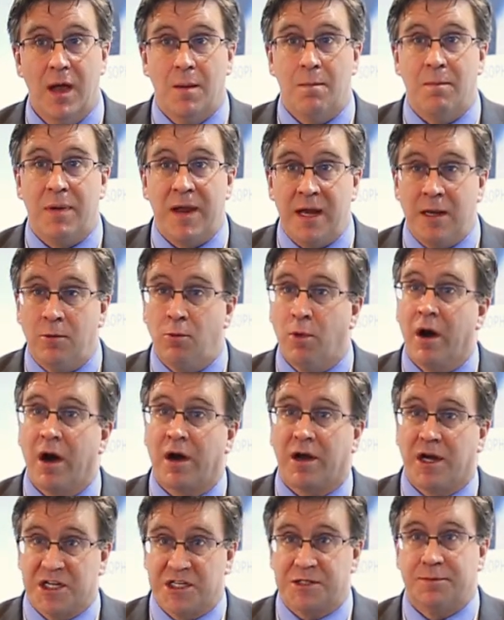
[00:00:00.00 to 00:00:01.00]
being where our
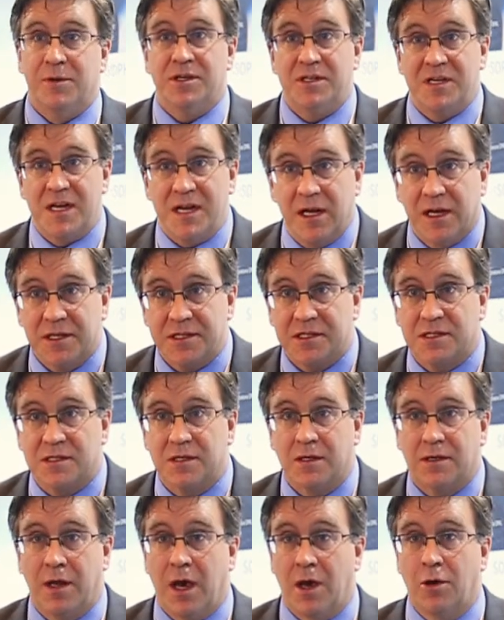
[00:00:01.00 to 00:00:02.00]
customers need us,
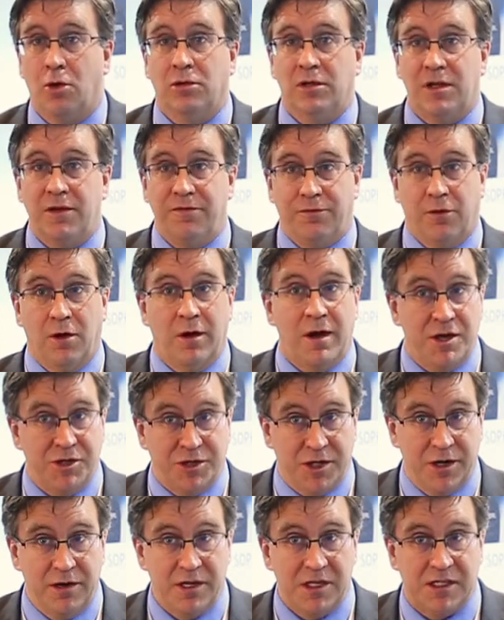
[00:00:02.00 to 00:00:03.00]
not only for an
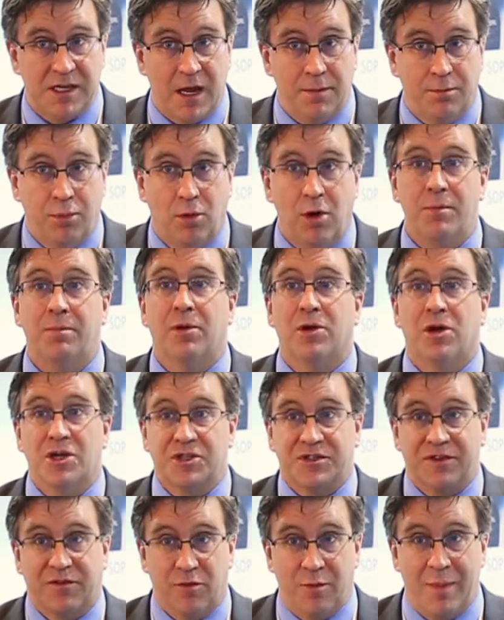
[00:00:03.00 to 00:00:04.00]
engineering standpoint, but
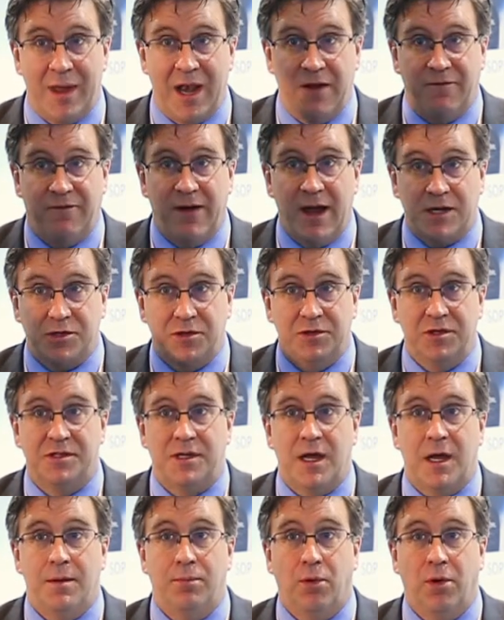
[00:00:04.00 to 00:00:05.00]
also from a manufacturing
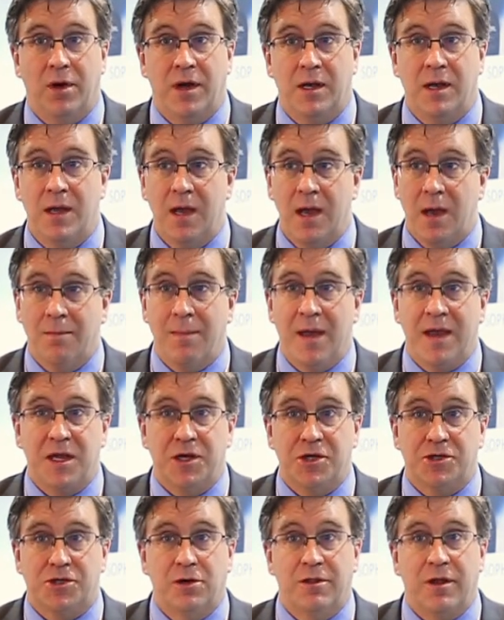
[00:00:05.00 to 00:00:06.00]
standpoint,
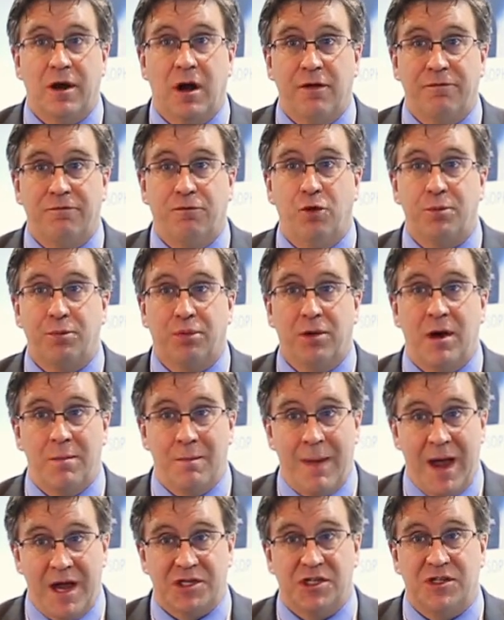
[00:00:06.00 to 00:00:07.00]
making sure that our footprint
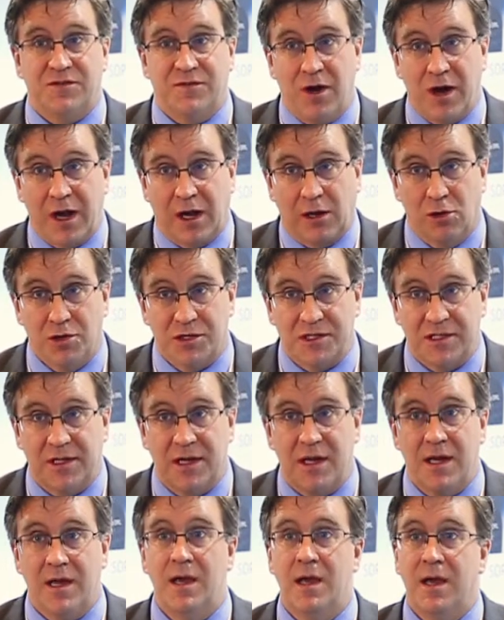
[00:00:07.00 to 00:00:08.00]
matches very
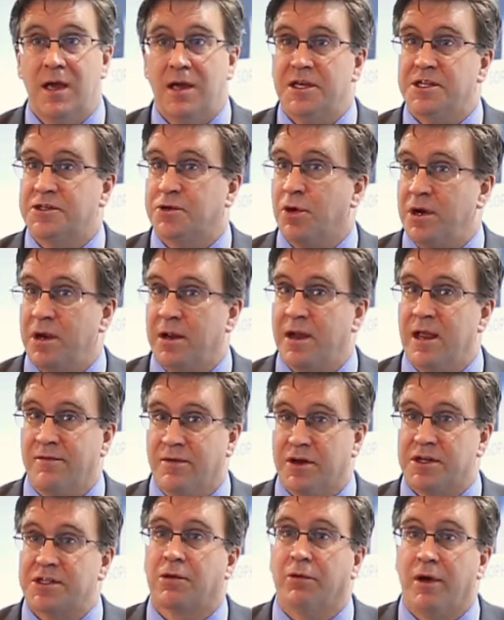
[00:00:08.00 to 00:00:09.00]
closely is going to give
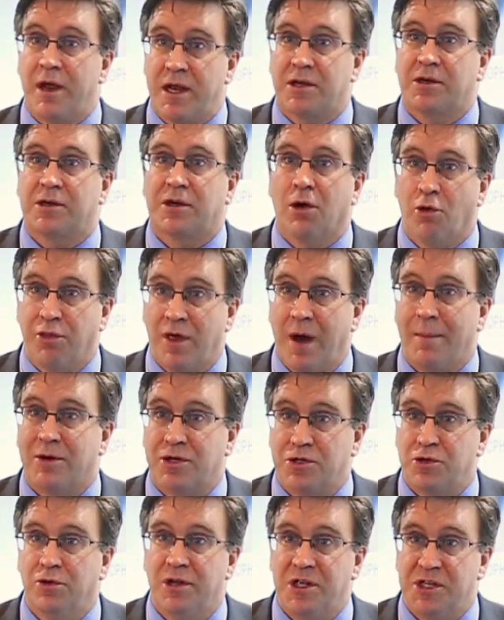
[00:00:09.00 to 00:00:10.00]
us great growth
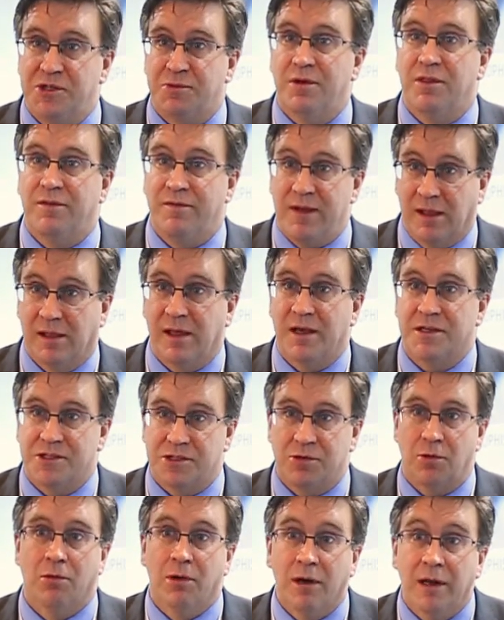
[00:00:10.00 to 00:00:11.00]
opportunities with VLS.
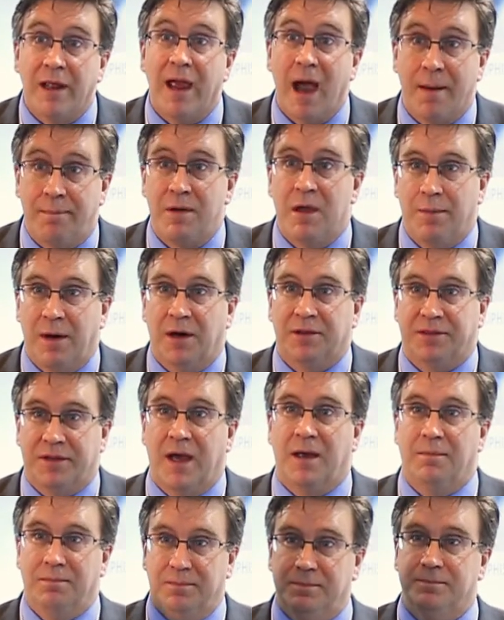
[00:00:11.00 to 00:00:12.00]
So we're really happy about that.